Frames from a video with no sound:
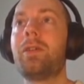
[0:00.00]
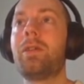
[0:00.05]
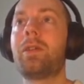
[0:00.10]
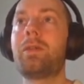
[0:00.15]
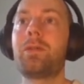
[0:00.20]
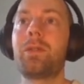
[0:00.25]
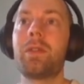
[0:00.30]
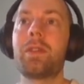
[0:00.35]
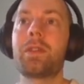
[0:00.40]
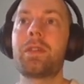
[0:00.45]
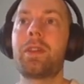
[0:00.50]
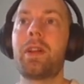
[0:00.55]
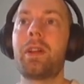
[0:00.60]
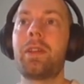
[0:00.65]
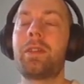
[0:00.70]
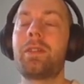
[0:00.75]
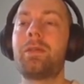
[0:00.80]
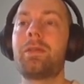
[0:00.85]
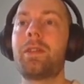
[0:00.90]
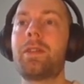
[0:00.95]
have to install
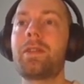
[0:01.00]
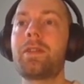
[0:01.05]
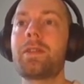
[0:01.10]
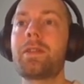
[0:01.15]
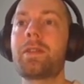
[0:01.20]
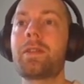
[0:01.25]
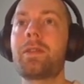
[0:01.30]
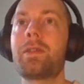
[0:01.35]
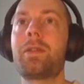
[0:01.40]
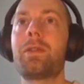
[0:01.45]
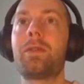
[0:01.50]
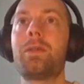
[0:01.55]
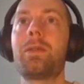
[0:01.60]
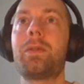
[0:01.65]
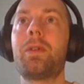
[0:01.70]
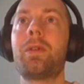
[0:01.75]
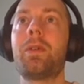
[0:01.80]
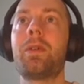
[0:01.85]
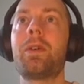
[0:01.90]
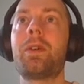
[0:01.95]
it first
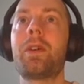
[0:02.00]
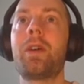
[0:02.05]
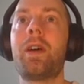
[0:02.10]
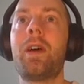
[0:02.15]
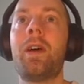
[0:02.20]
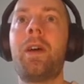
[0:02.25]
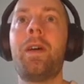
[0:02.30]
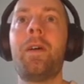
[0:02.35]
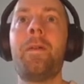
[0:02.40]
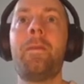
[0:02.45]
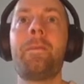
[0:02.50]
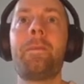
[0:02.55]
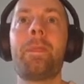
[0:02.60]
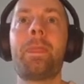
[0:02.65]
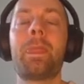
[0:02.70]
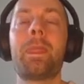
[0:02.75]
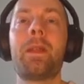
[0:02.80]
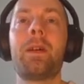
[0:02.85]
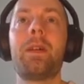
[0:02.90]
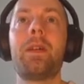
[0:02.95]
through
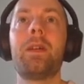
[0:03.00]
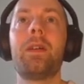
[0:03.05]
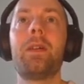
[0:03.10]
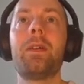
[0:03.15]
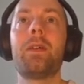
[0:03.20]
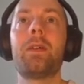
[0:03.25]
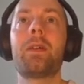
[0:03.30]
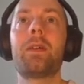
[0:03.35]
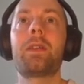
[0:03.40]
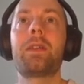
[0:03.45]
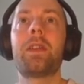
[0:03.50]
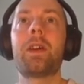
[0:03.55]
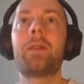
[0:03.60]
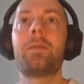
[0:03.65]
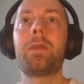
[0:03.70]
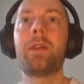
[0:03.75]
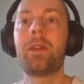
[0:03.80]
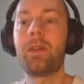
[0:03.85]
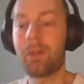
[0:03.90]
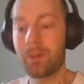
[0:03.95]
your
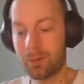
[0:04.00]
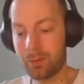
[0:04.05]
terminal.